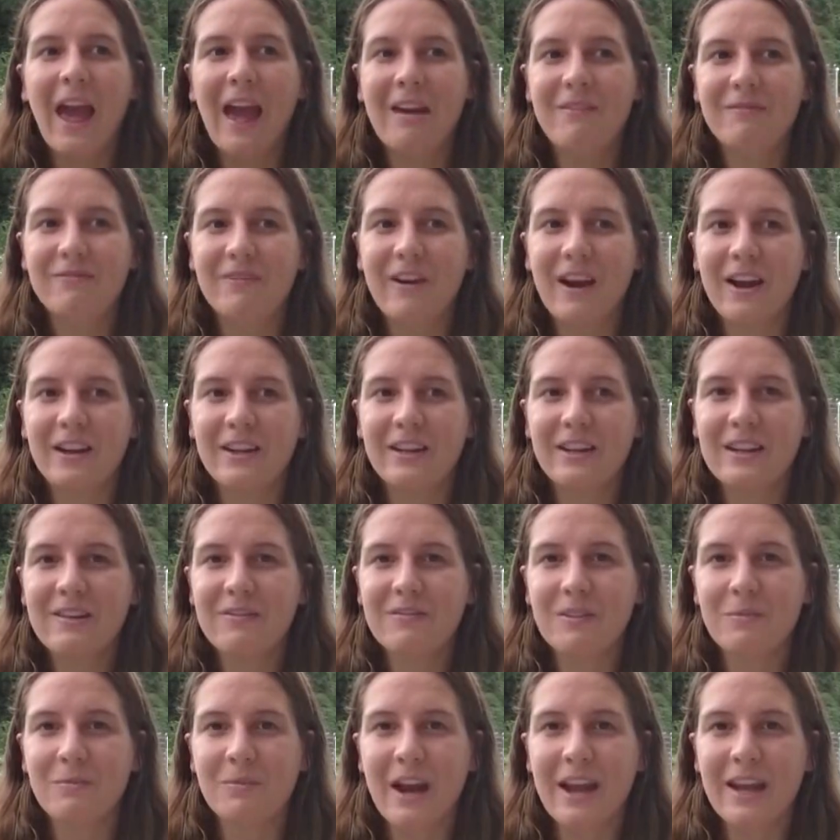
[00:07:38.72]
And finally,
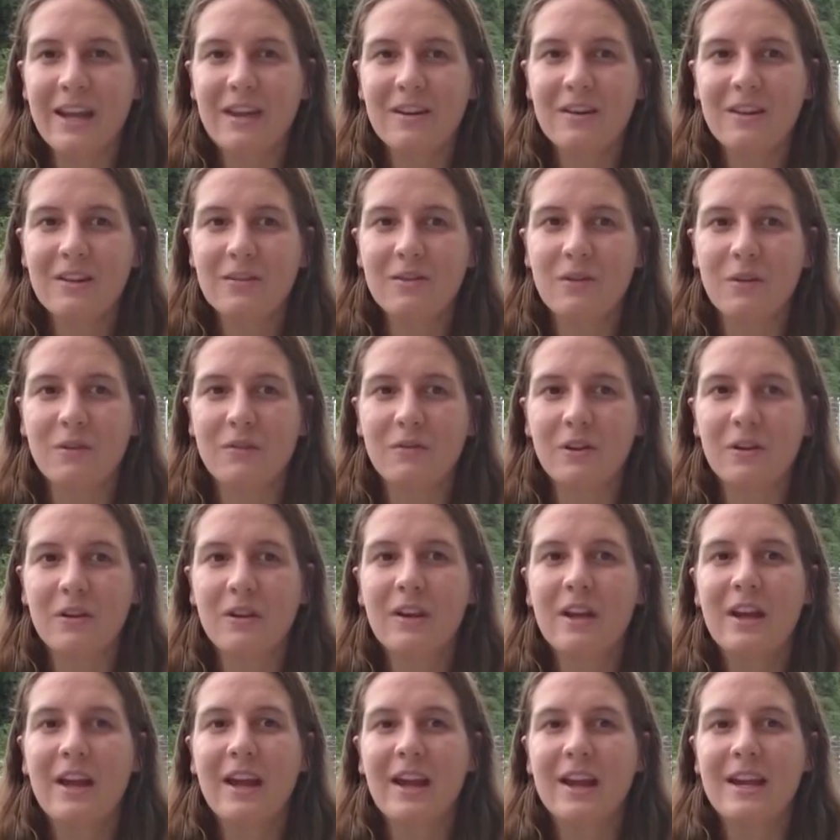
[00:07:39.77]
from right here in
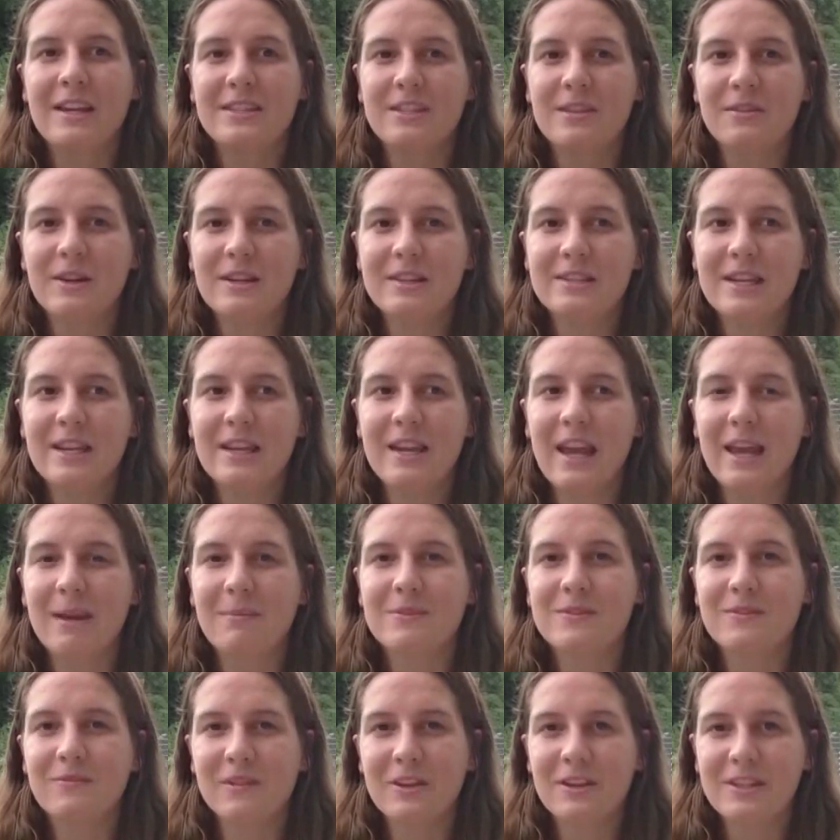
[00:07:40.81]
Louisville, is USA
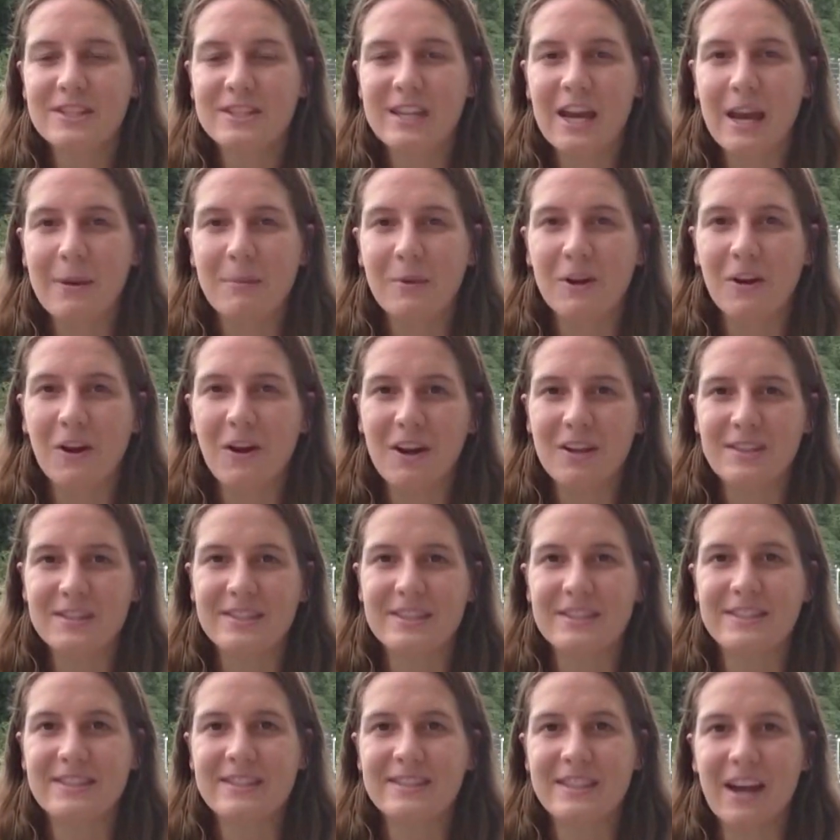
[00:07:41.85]
Games first-timer
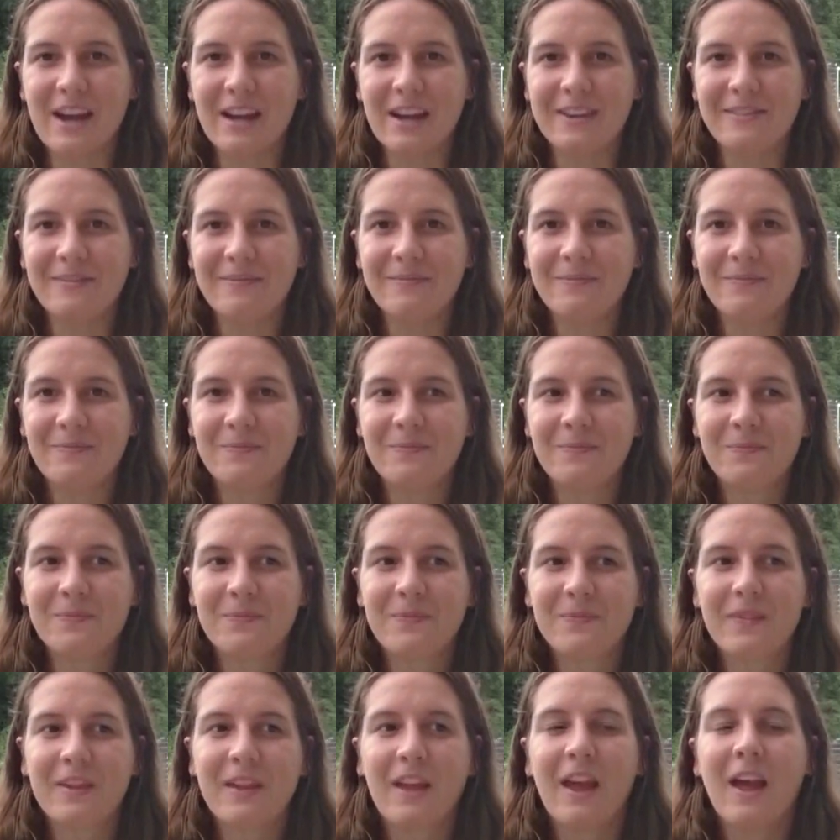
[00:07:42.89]
Austin Stein.
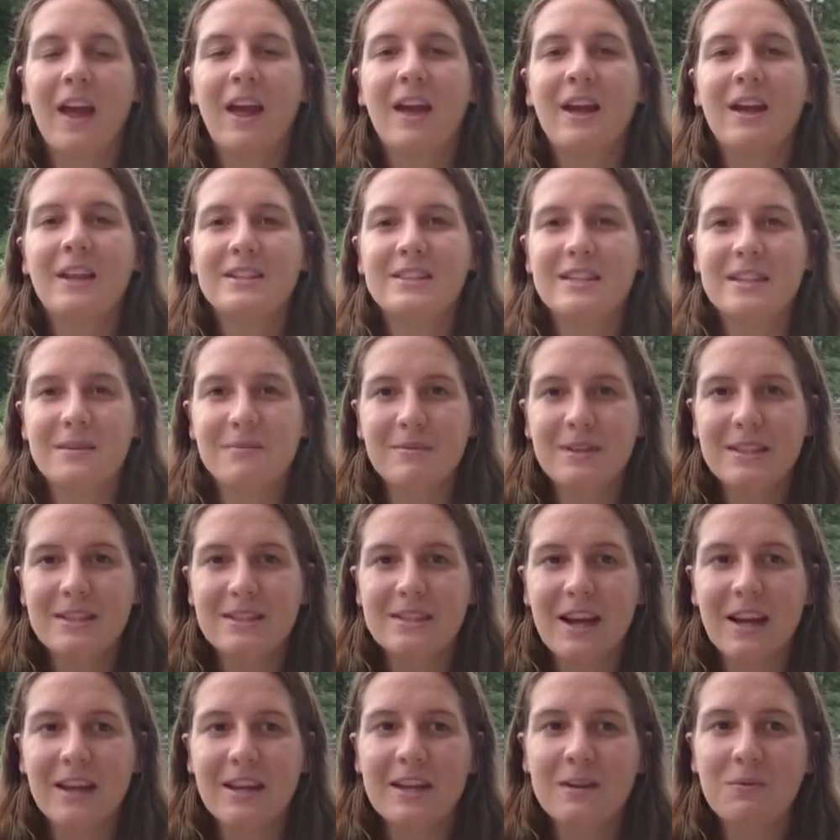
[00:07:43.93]
Team
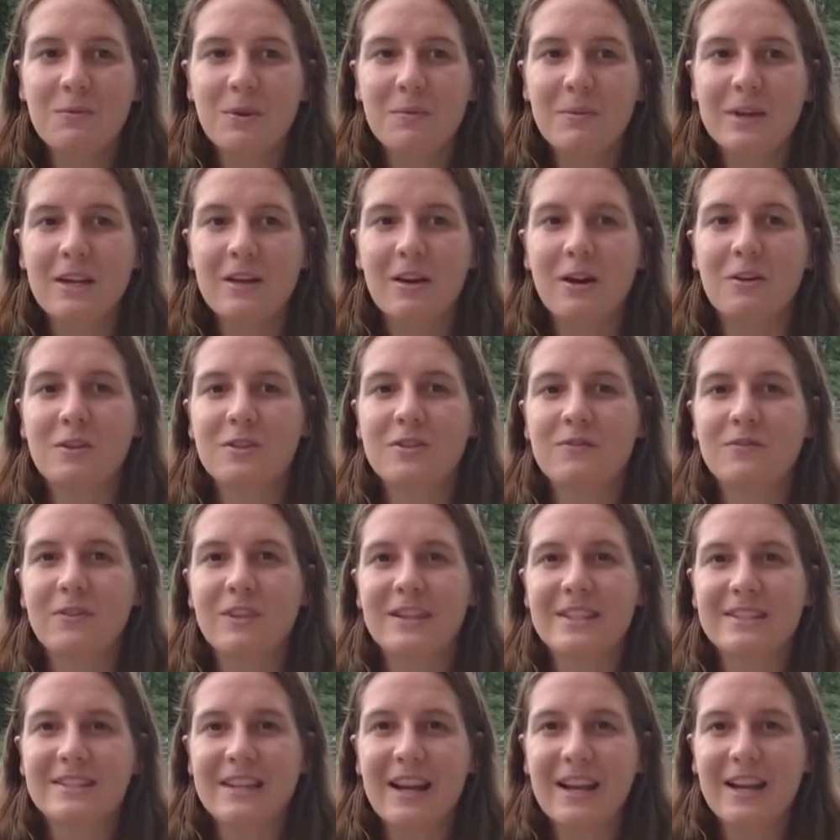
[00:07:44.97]
Kentucky will be coached for
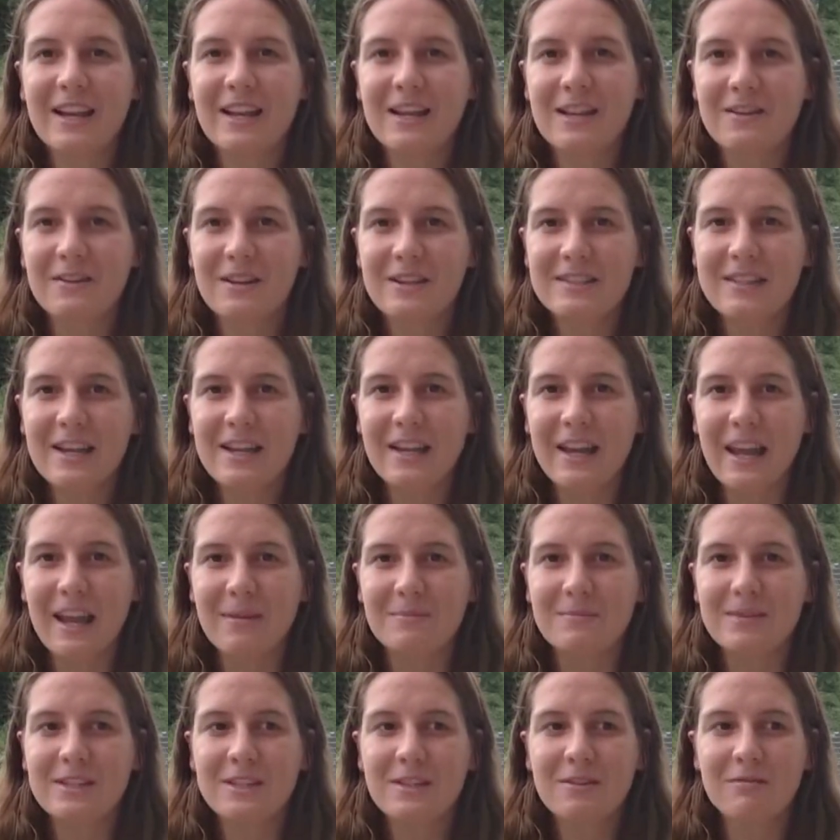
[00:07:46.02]
the second USA
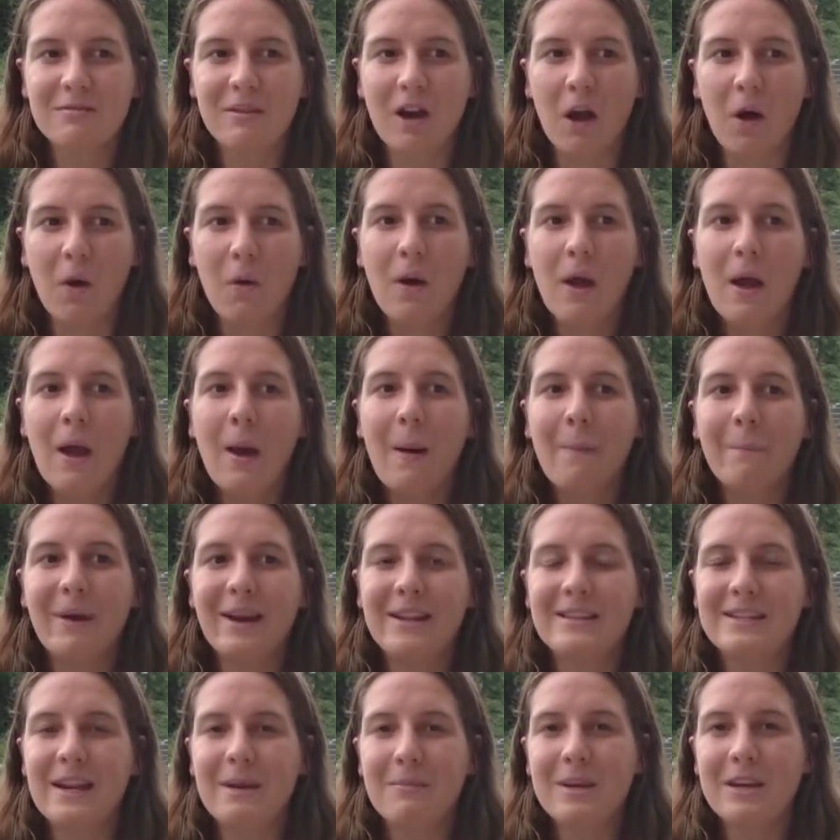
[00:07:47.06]
Games in a row
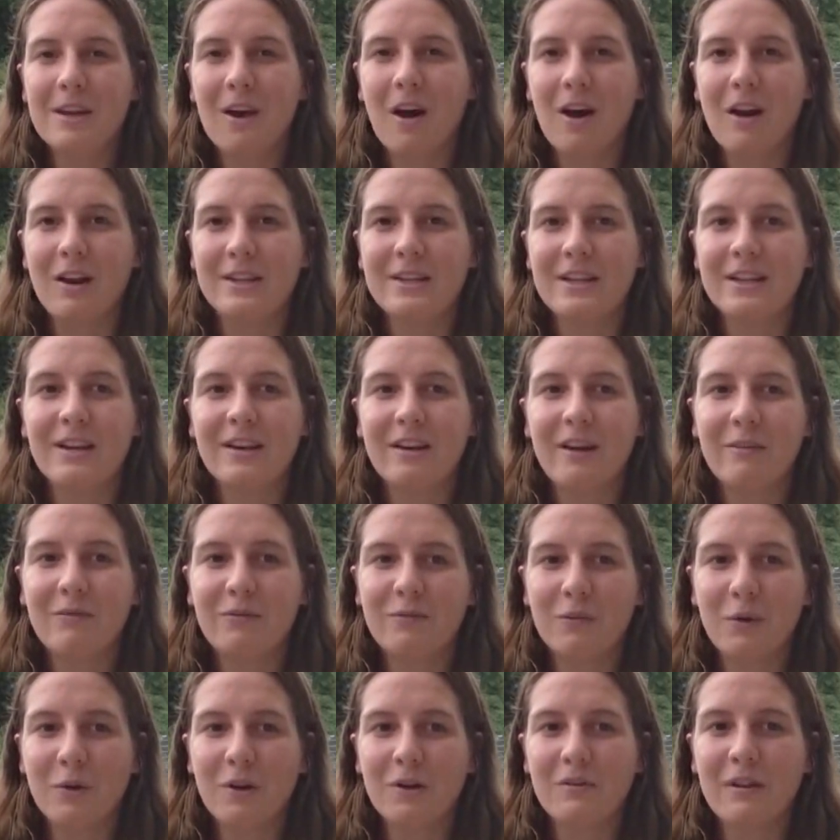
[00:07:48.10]
by Debbie Ogden of
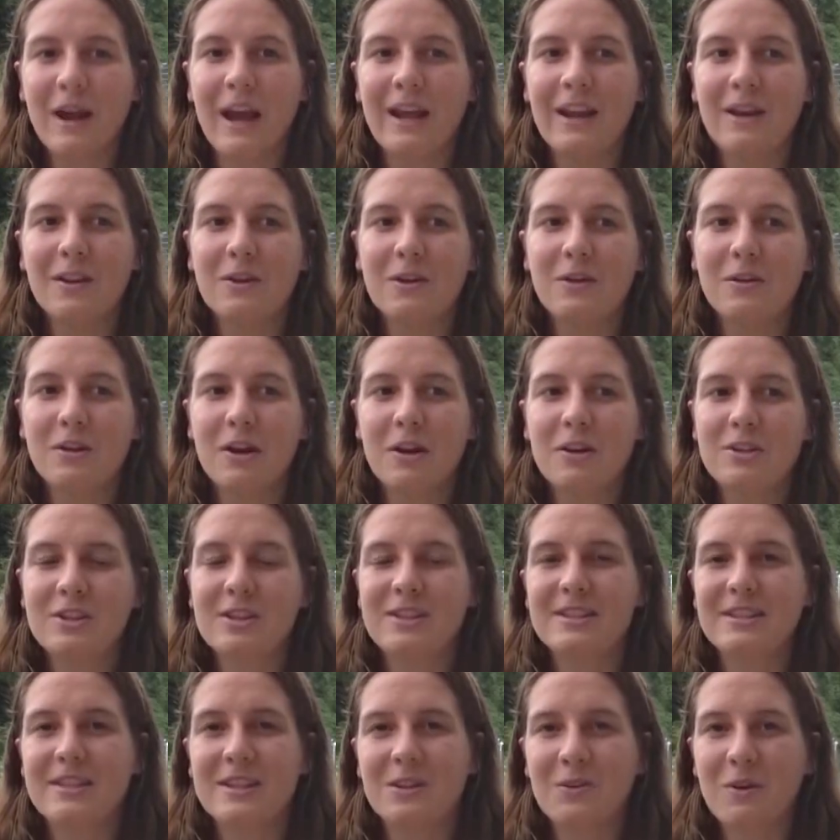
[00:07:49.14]
Fort Wright, who
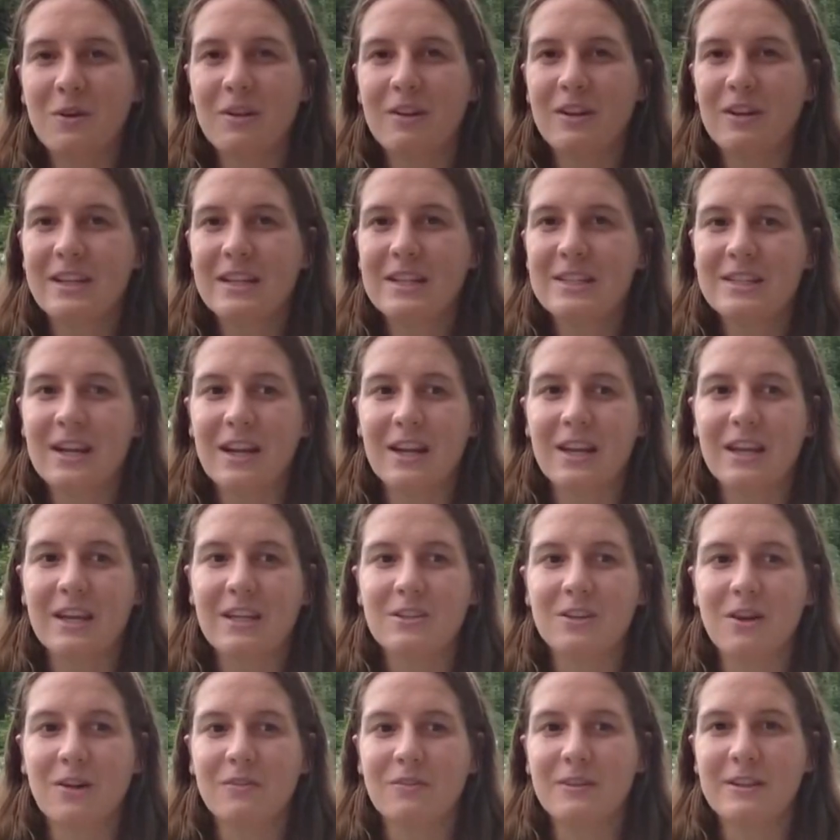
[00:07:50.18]
coaches the Northern Kentucky
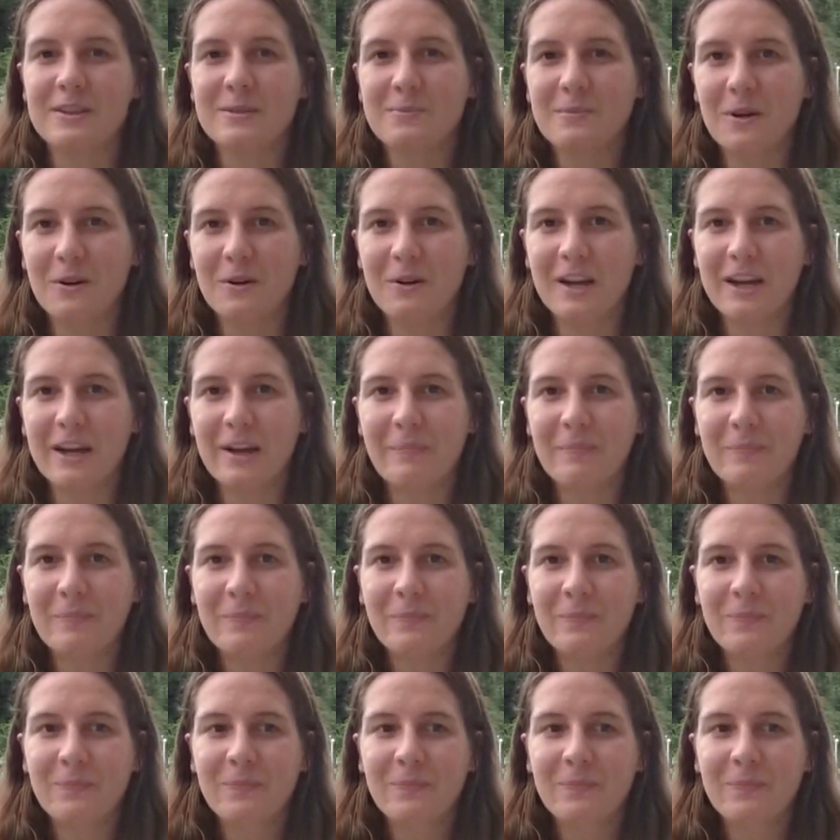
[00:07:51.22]
Dolphins program.